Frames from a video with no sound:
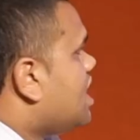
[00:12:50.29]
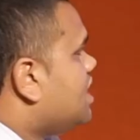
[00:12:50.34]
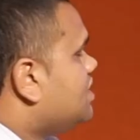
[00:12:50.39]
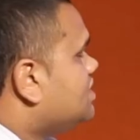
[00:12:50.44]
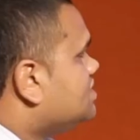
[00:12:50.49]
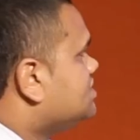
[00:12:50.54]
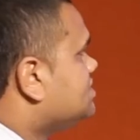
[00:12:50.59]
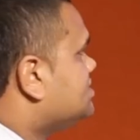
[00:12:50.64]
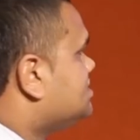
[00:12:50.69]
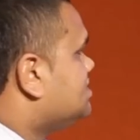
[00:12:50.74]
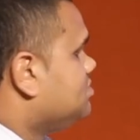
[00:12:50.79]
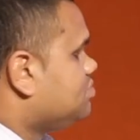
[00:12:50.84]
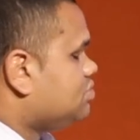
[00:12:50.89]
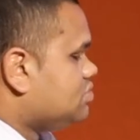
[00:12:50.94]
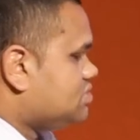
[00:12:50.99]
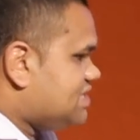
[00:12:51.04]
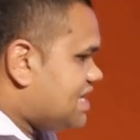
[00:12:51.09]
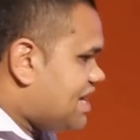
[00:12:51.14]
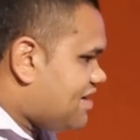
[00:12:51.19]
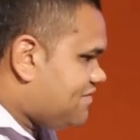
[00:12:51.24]
and this is simple
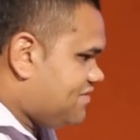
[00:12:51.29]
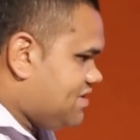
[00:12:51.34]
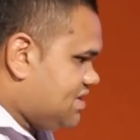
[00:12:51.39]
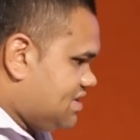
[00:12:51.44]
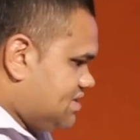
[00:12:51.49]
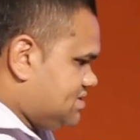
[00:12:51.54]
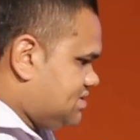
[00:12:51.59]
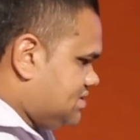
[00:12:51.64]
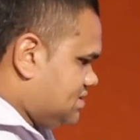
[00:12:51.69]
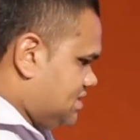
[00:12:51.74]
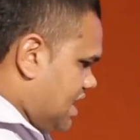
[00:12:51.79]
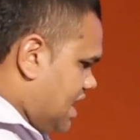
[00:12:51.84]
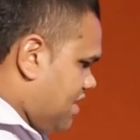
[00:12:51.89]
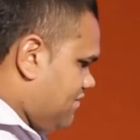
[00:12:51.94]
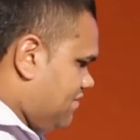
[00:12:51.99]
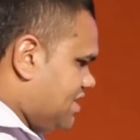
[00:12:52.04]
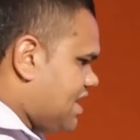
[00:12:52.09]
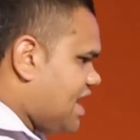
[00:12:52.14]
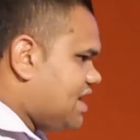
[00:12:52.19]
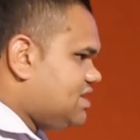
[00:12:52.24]
stuff that's
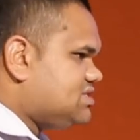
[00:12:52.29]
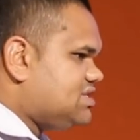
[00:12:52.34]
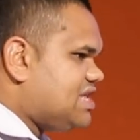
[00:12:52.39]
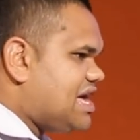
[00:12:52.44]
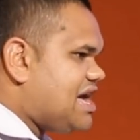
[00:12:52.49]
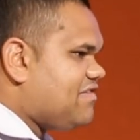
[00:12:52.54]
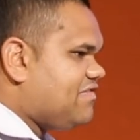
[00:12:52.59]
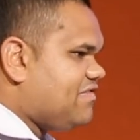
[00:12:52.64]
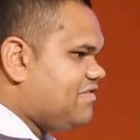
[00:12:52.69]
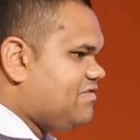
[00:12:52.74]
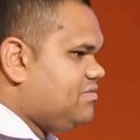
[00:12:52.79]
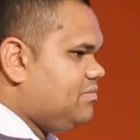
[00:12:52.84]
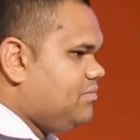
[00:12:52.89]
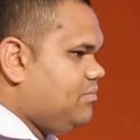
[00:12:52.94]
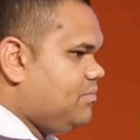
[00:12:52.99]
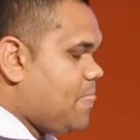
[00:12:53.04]
everyday stuff